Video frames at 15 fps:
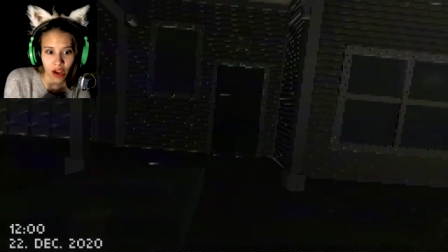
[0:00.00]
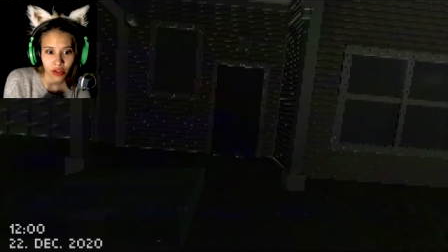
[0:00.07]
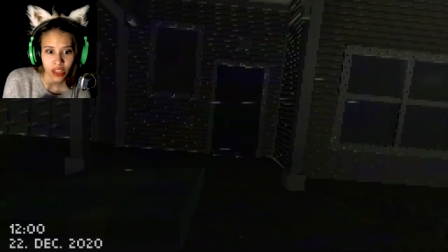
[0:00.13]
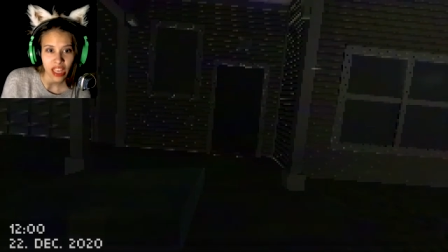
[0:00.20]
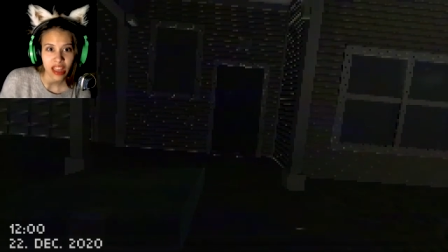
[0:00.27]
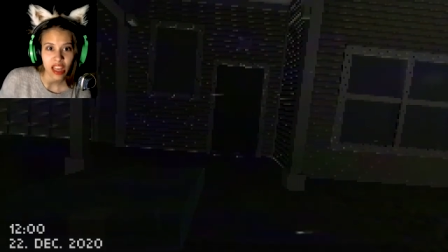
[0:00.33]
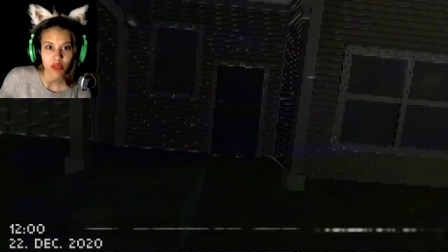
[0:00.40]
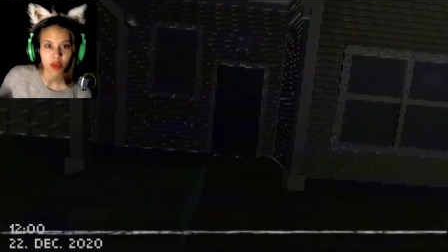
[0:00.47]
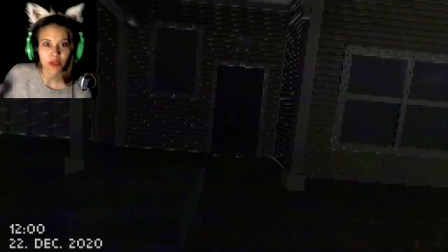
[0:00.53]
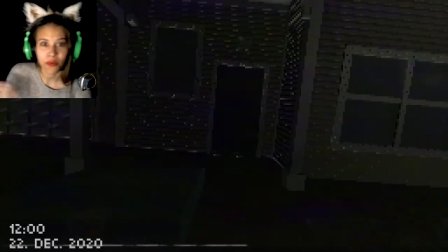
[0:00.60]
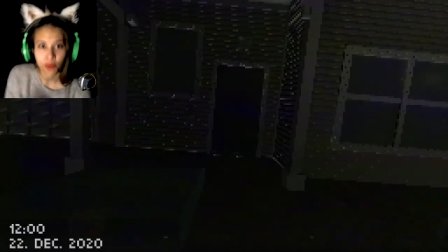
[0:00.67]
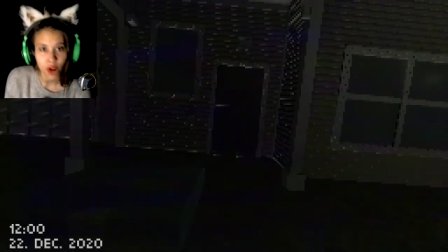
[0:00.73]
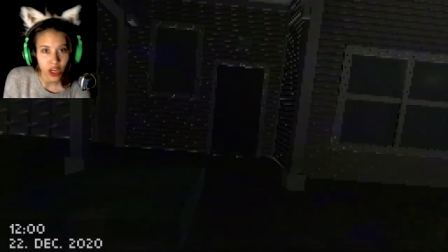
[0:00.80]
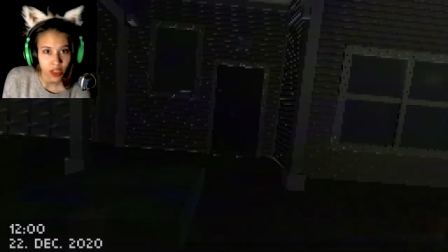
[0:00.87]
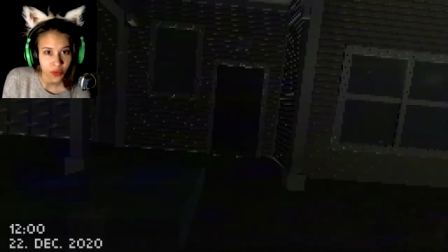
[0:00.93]
house and then we
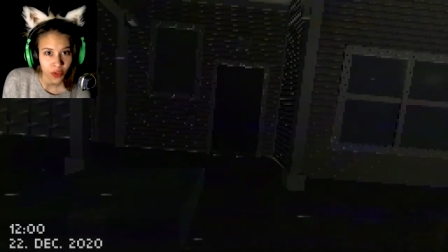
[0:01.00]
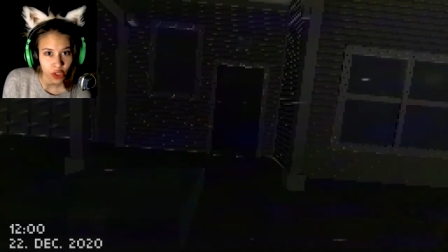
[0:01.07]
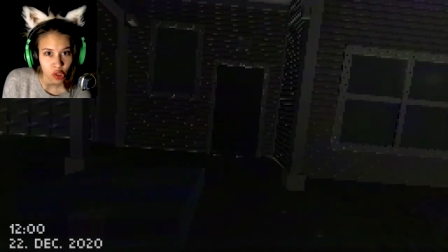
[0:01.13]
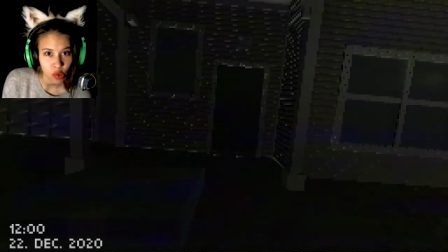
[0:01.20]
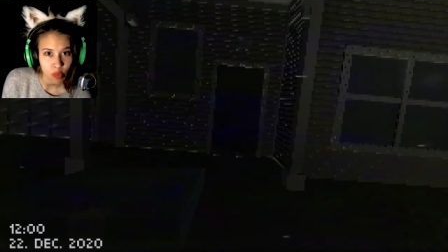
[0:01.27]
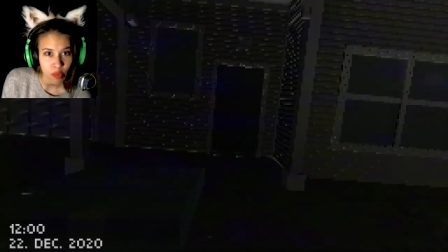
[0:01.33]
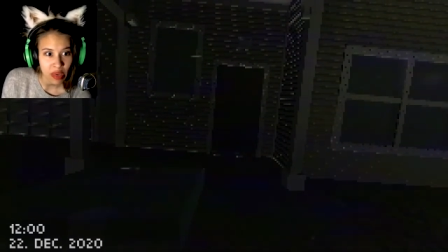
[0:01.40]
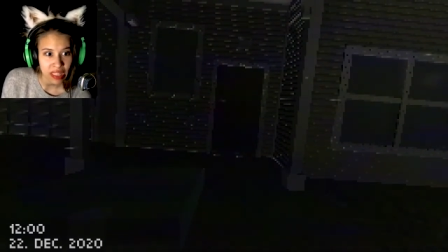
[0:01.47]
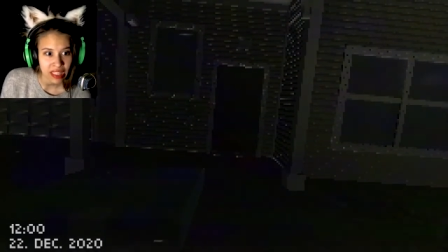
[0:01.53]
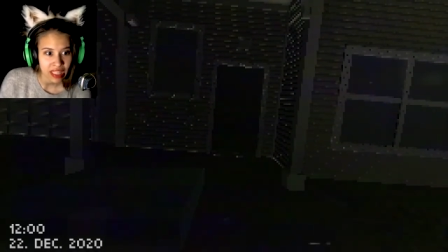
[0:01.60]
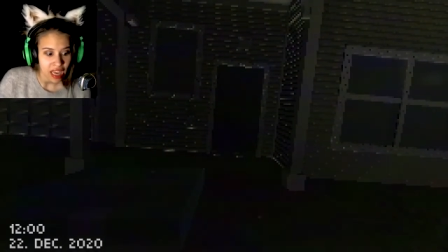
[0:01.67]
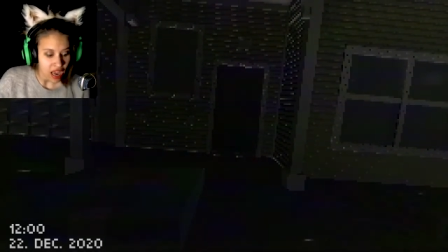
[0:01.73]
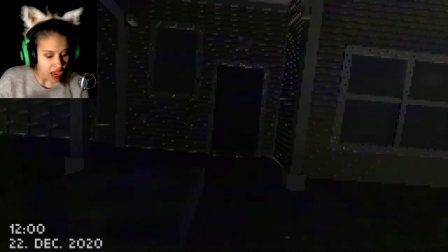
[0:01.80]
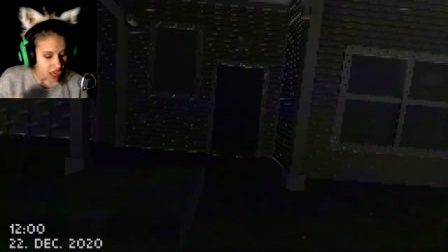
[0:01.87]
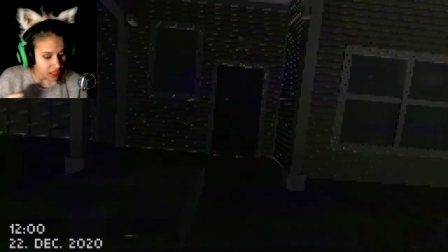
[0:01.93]
force feed you
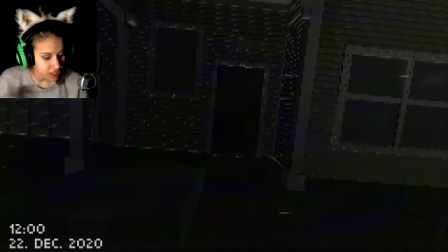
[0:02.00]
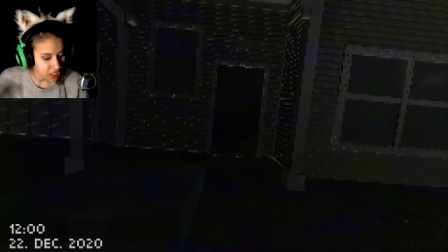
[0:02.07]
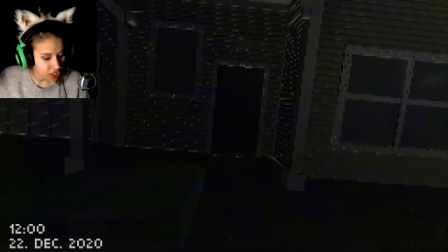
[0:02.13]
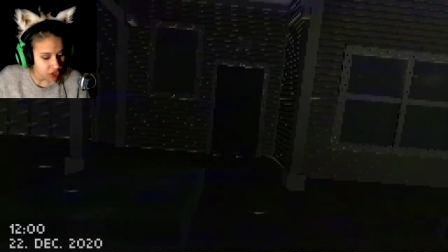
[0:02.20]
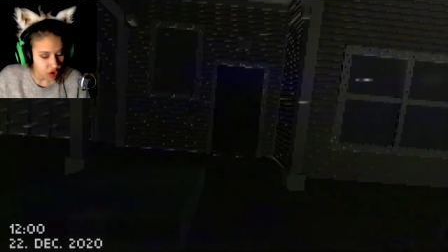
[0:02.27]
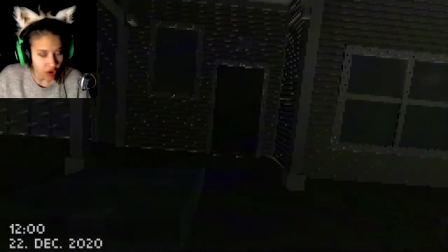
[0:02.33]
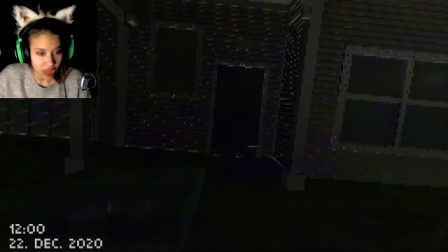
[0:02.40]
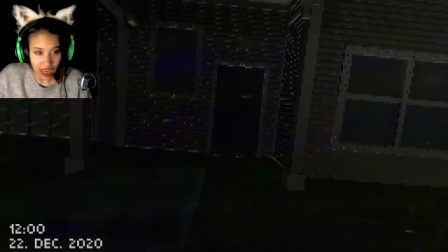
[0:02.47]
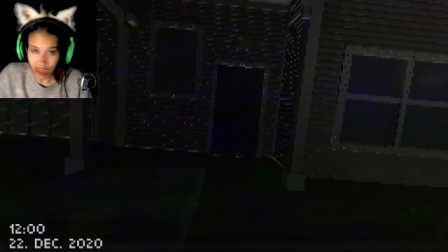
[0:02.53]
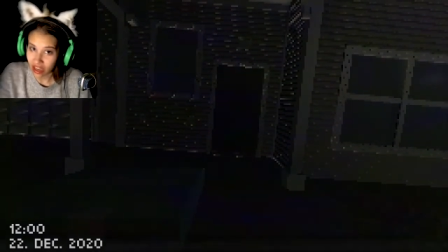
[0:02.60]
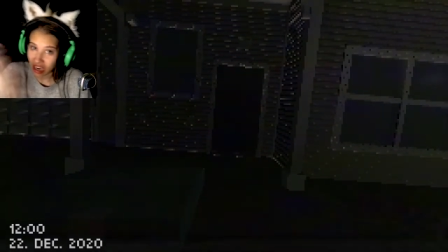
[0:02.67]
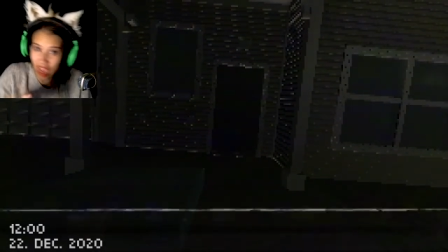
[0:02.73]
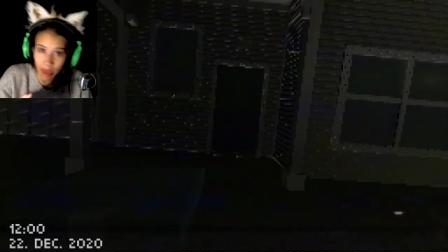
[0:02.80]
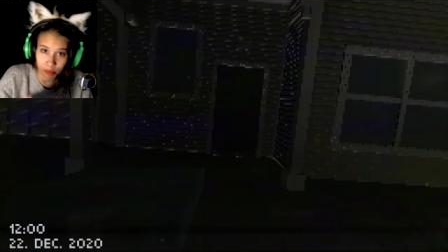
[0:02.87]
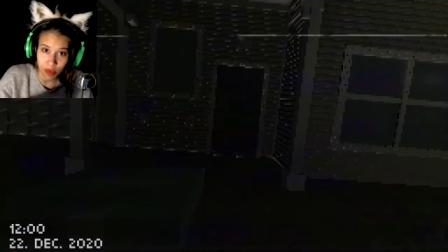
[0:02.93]
pizza until you're like
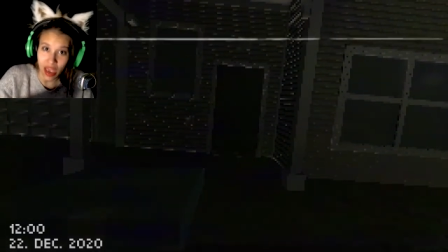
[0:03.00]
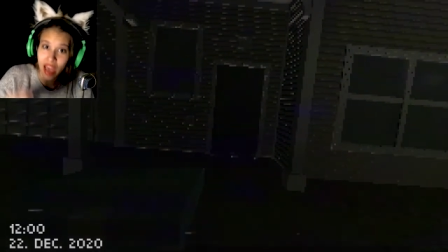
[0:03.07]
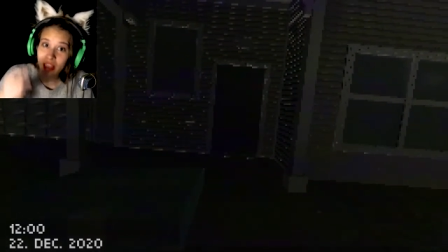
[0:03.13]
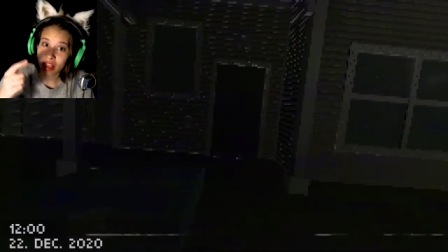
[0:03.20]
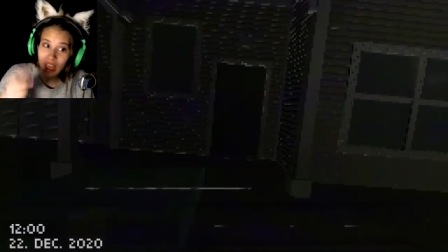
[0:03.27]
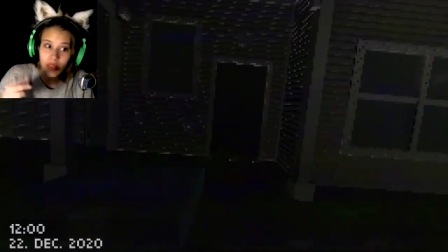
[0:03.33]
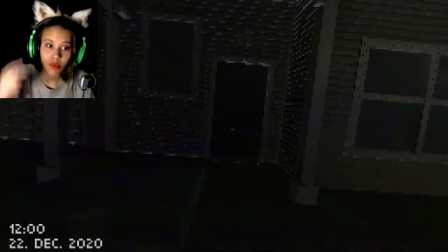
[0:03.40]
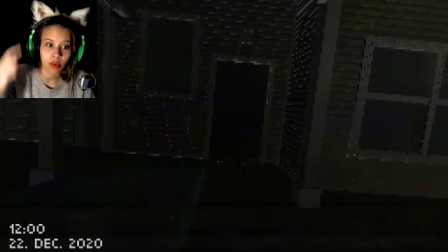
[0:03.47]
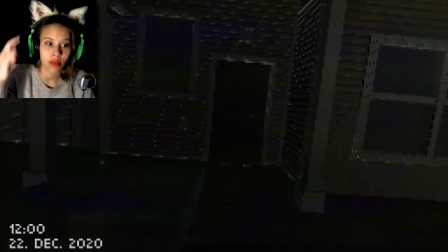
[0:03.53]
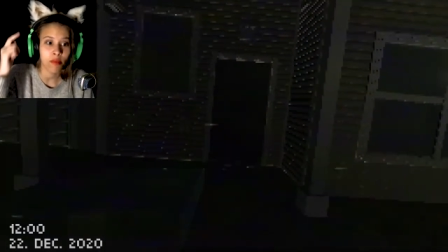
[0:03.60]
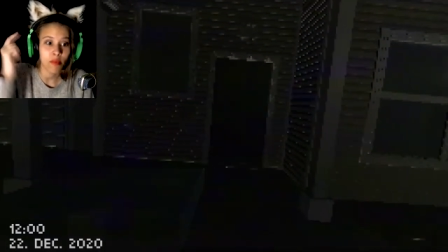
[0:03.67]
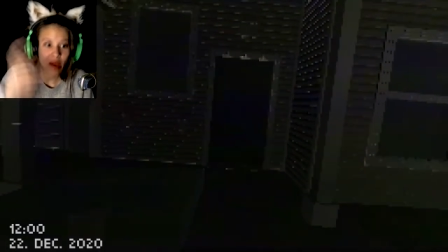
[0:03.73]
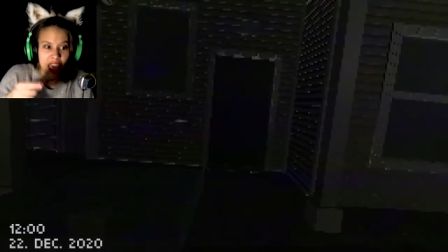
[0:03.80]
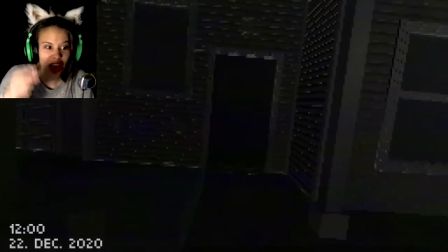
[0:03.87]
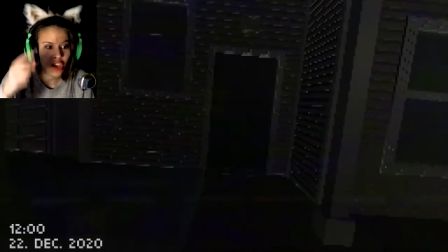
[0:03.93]
happy, and then we
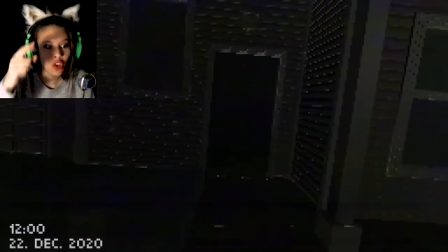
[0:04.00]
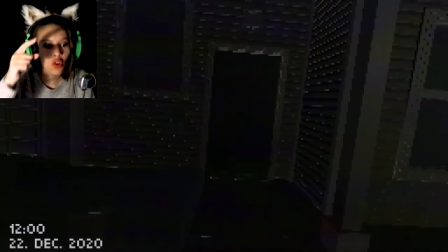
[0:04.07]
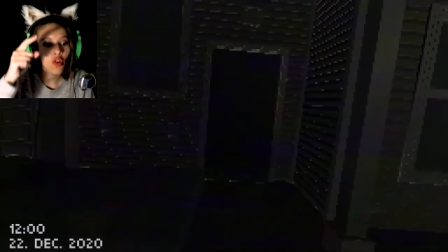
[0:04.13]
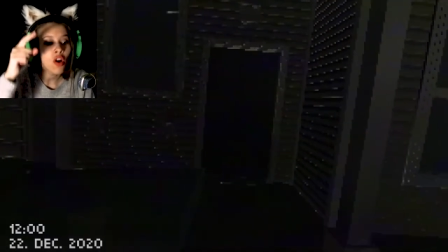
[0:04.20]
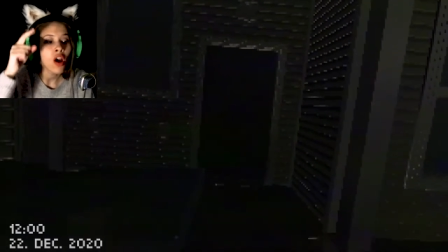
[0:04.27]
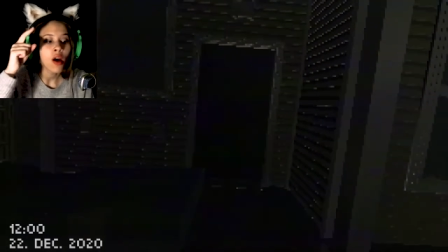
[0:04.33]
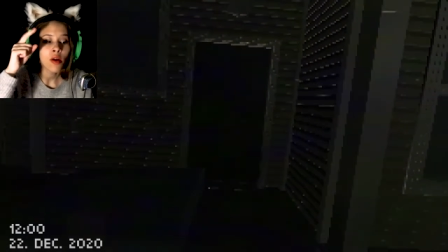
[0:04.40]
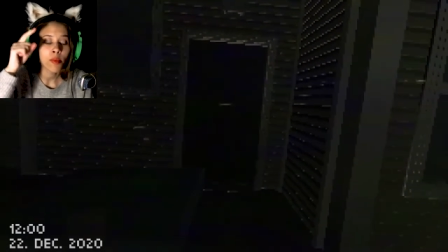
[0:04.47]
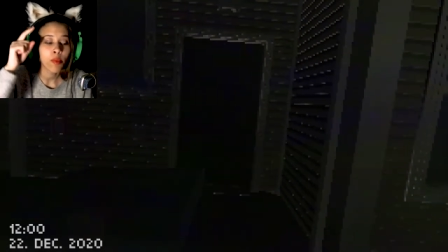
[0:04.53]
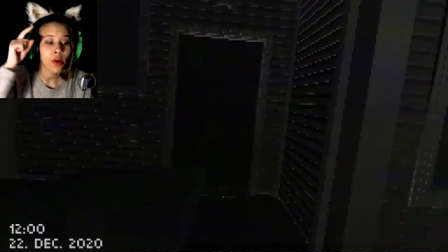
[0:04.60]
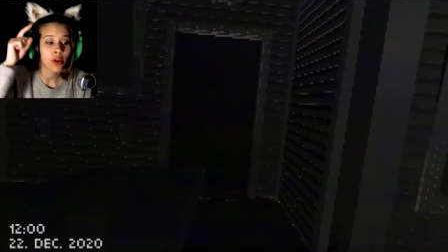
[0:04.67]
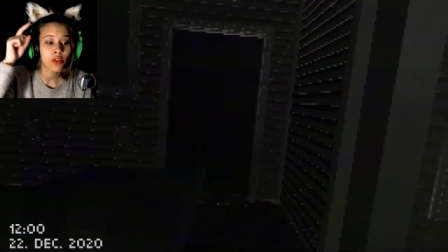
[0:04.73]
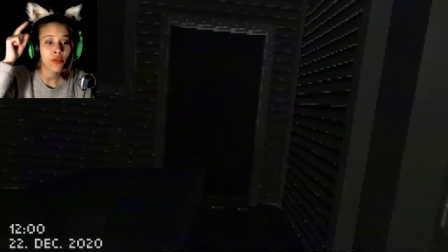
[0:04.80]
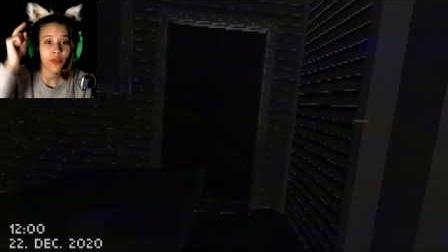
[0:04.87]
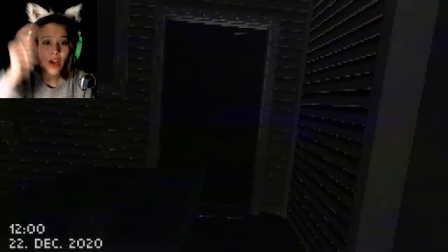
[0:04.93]
make you
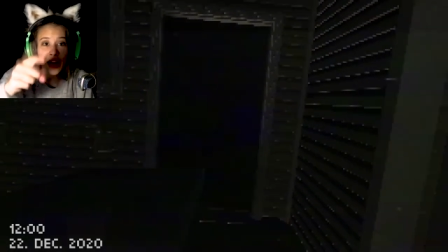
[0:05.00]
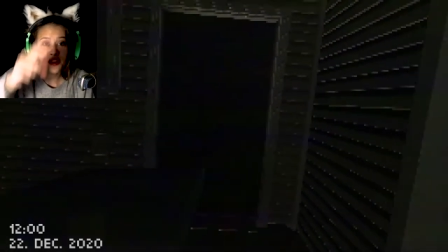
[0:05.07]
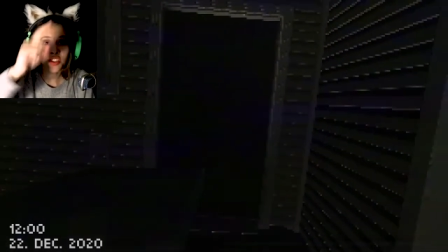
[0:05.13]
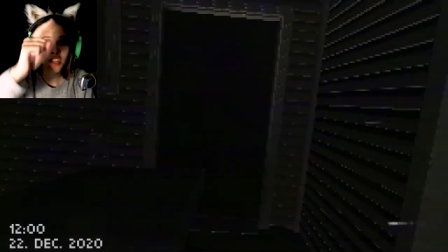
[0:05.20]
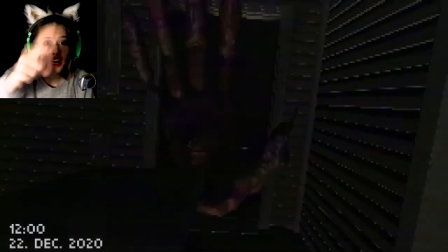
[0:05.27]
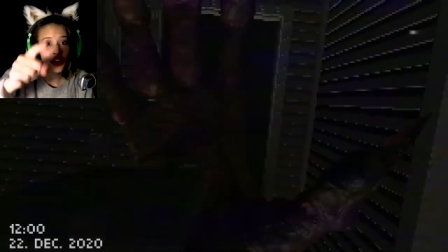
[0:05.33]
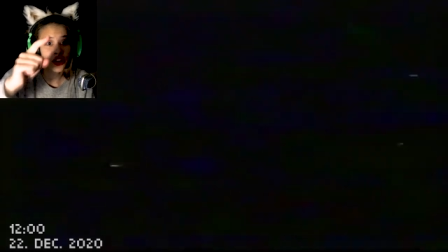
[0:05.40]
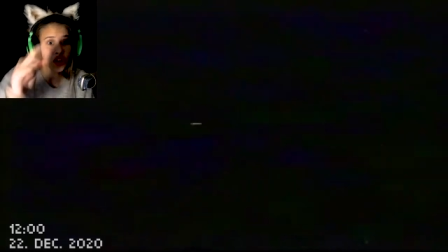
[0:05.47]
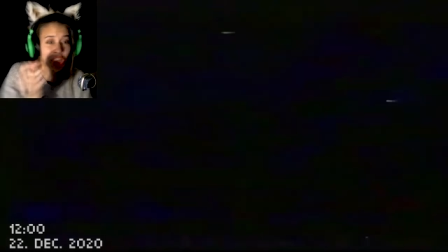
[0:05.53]
put 5 stars